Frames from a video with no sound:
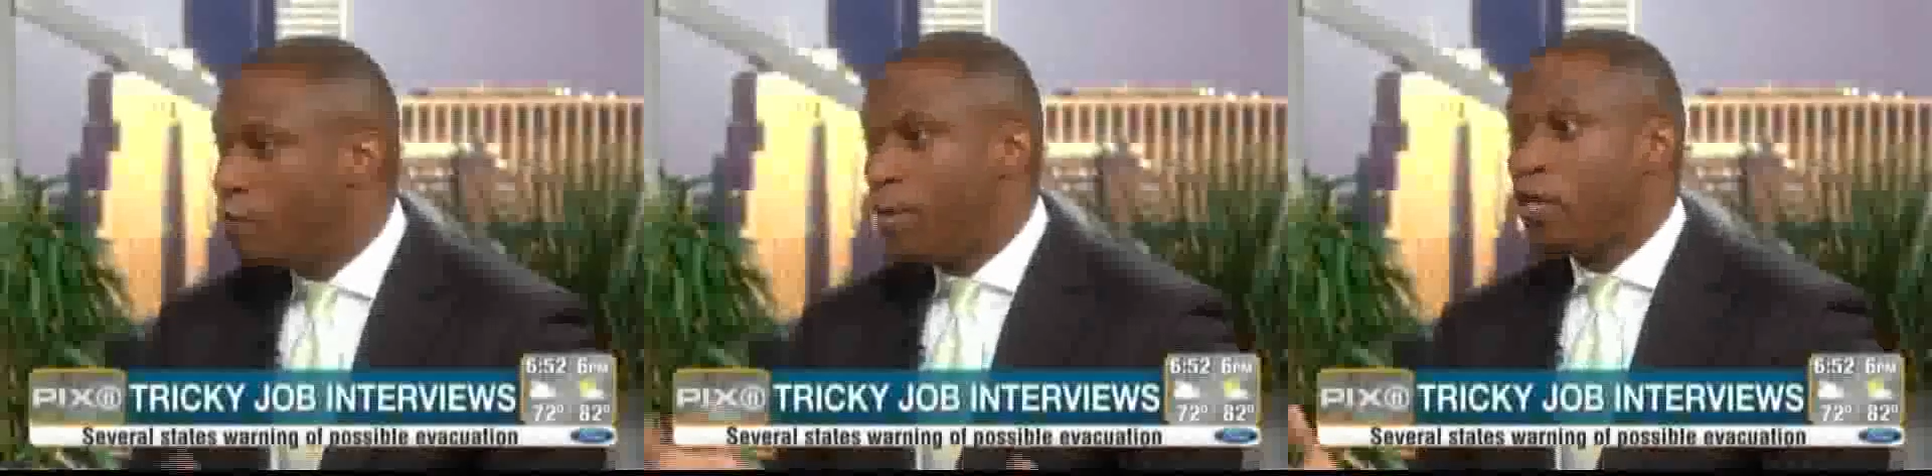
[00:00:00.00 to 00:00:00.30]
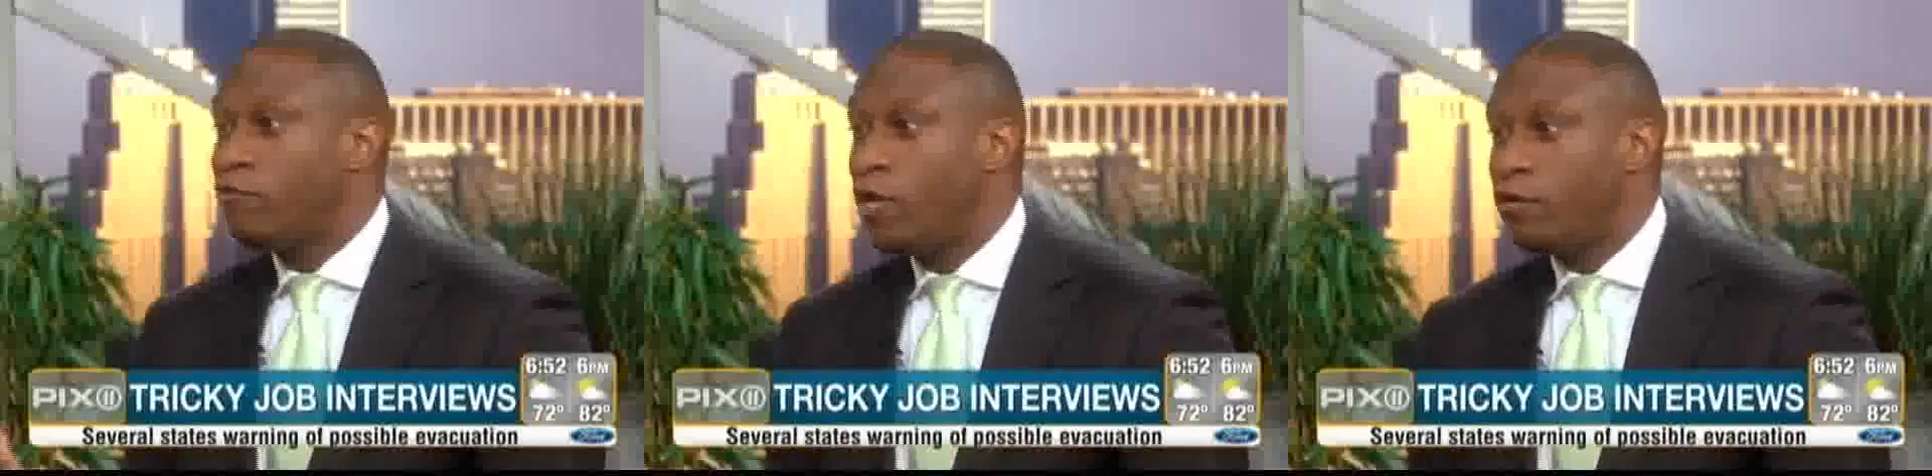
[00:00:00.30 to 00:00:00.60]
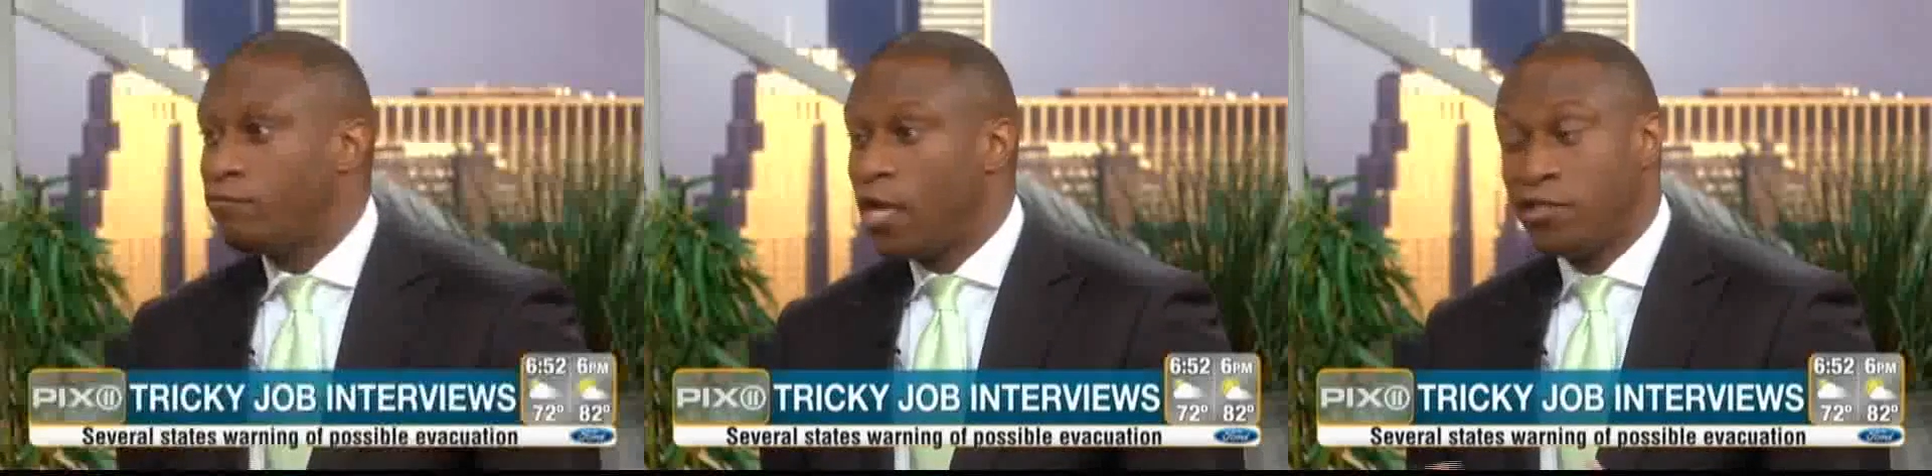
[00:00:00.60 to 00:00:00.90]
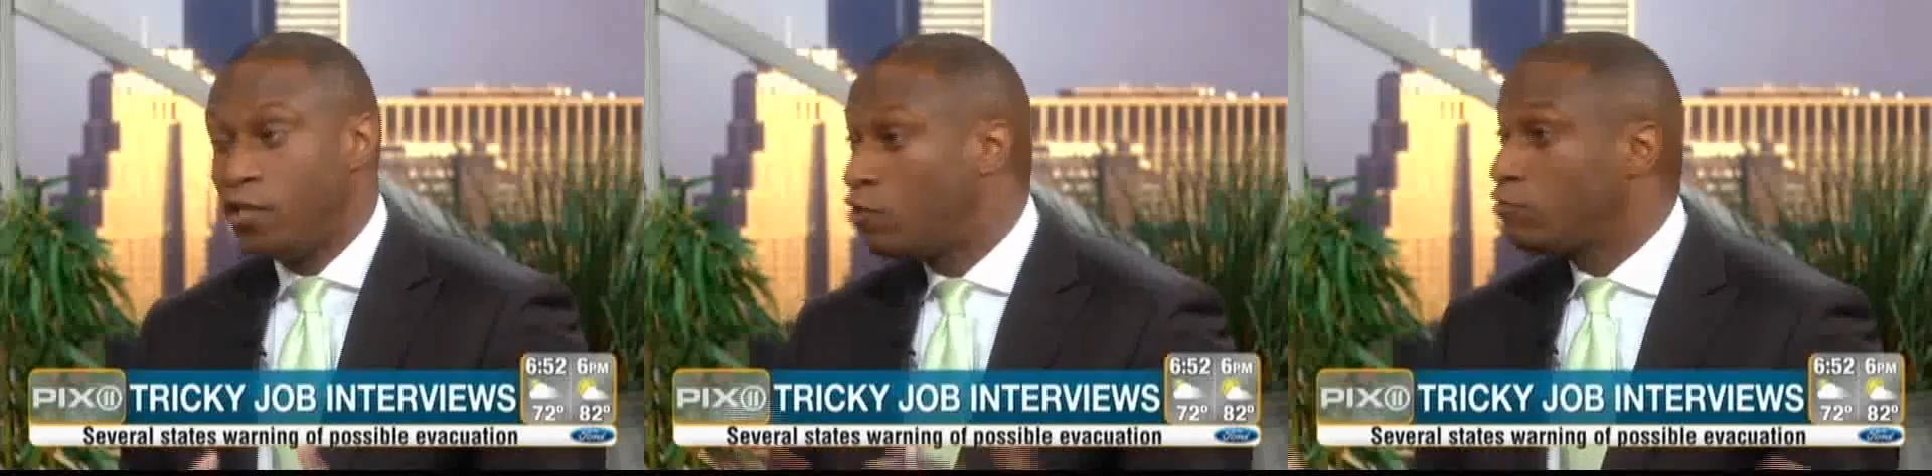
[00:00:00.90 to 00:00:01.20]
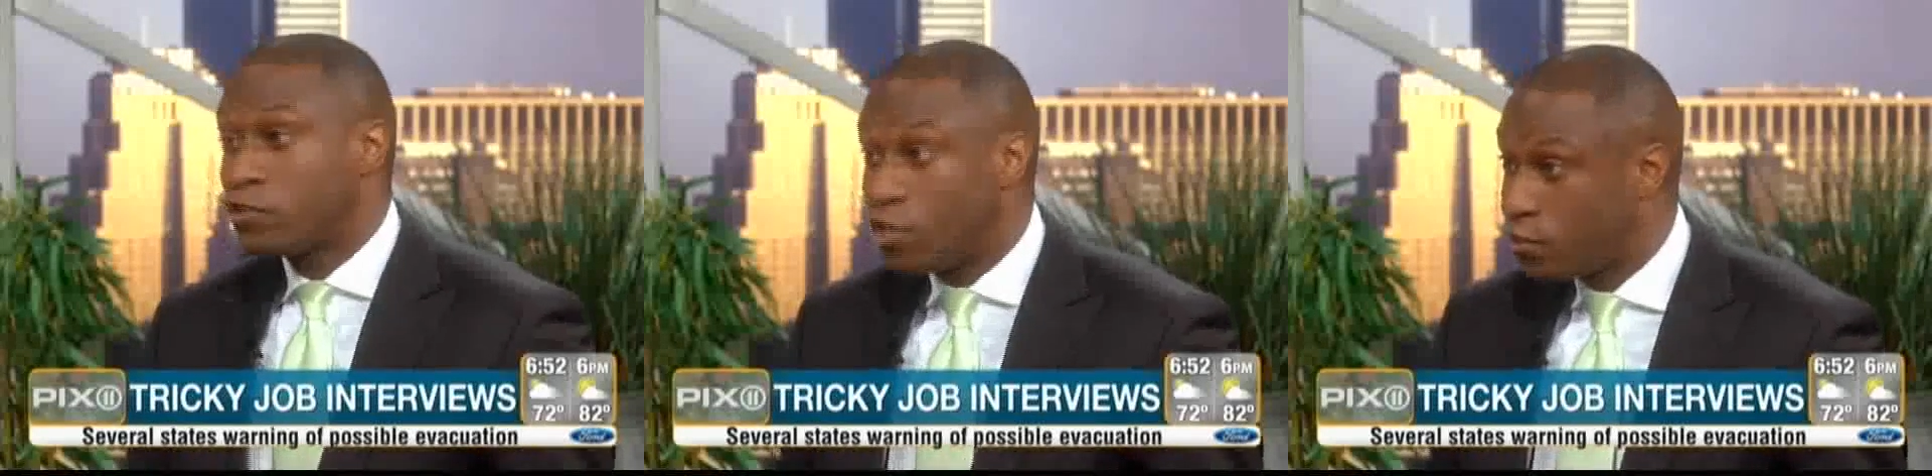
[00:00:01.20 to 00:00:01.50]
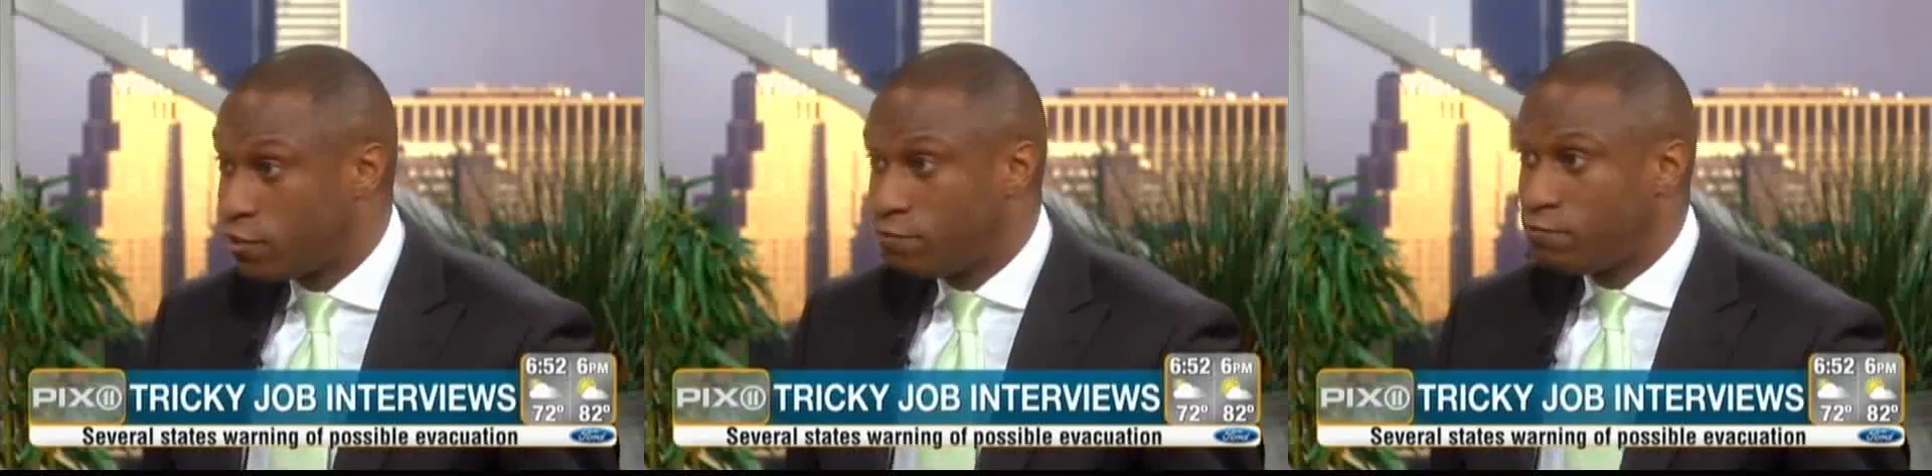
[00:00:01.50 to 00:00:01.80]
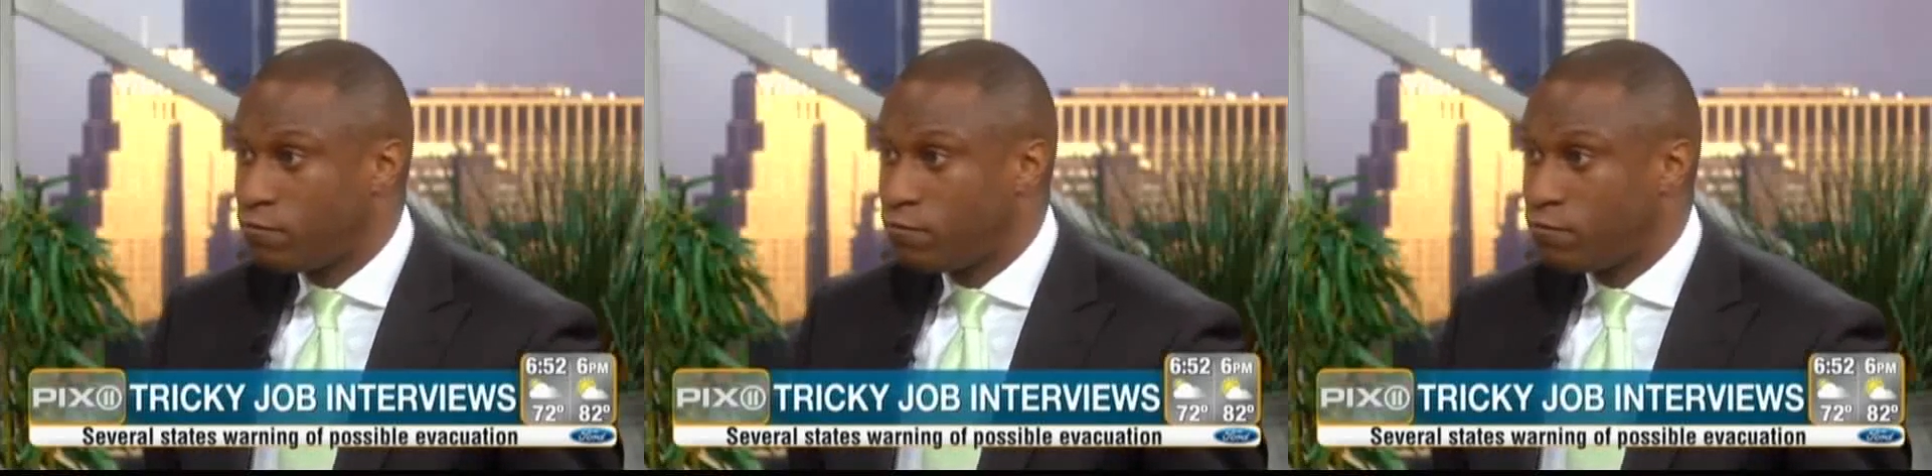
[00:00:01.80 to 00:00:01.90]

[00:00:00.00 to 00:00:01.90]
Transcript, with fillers: you have bad credit, I say don't discuss it.